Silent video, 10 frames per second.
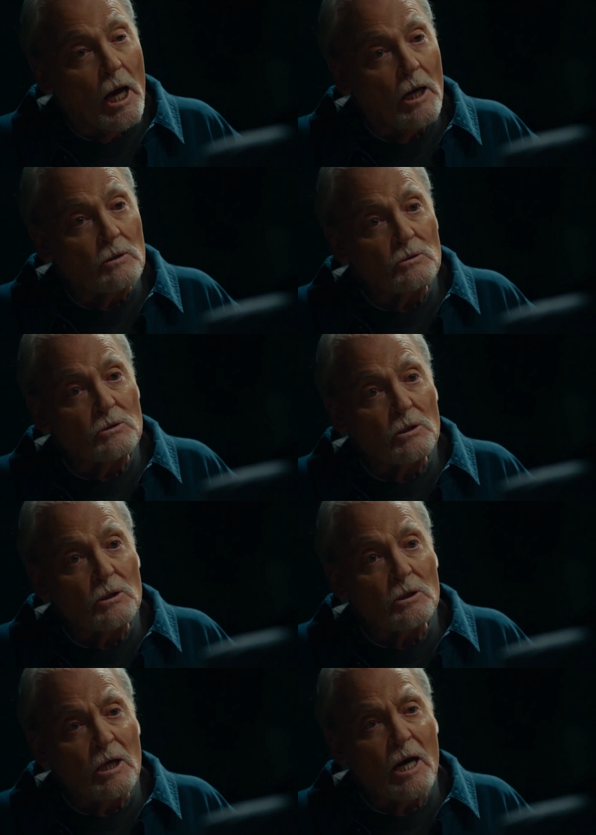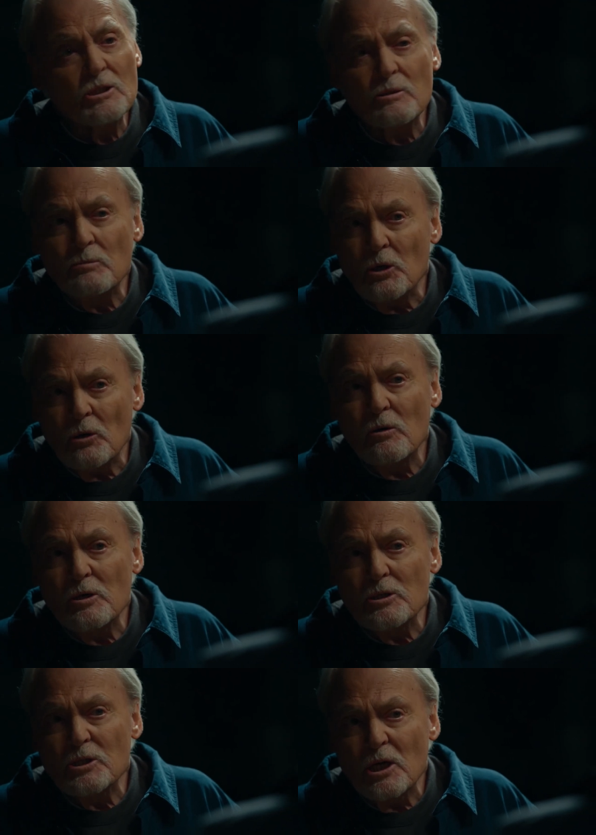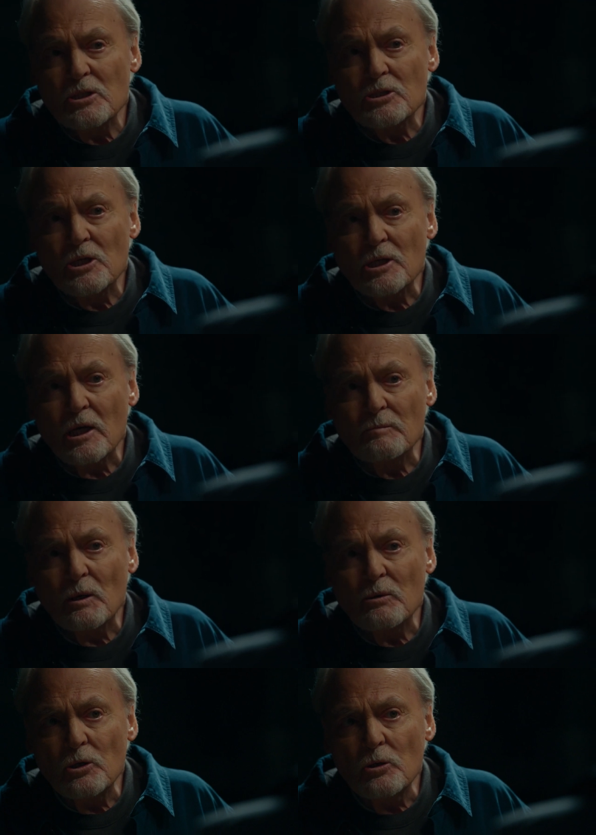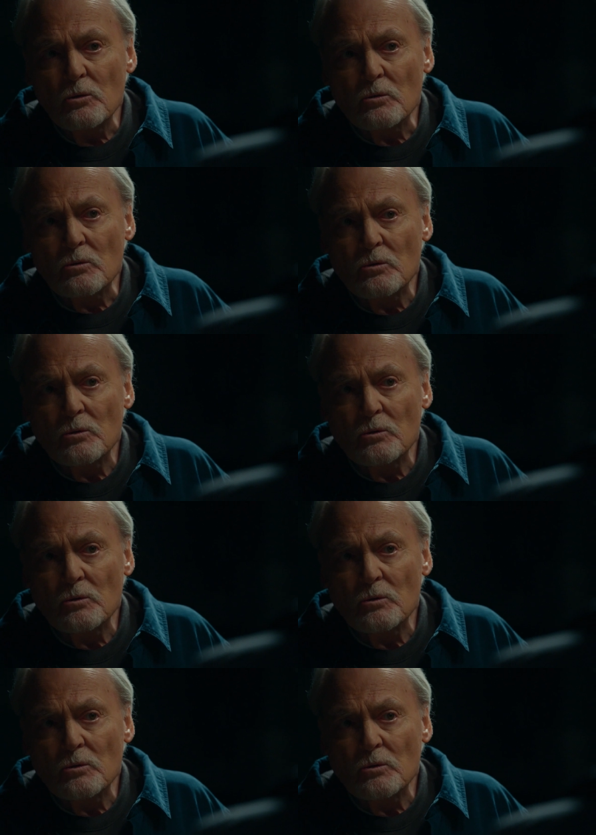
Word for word: And he had some curious things to say about you.